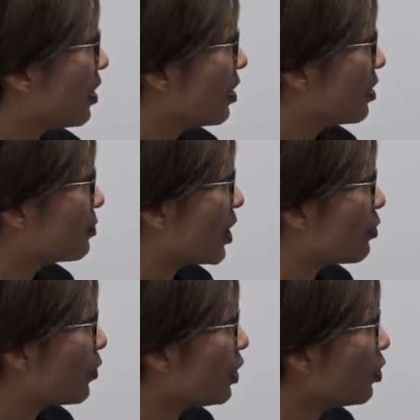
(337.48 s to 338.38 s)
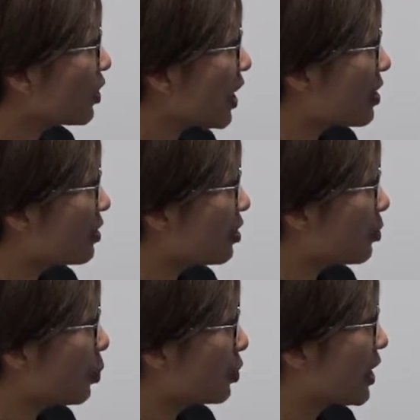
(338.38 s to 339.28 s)
If we look at
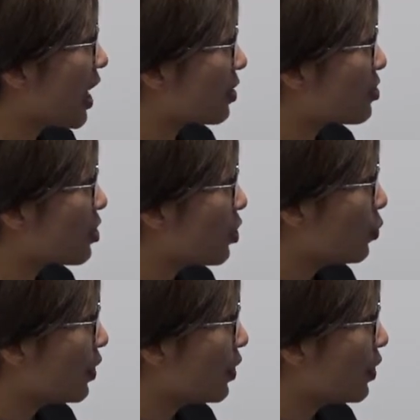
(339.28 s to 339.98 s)
the products,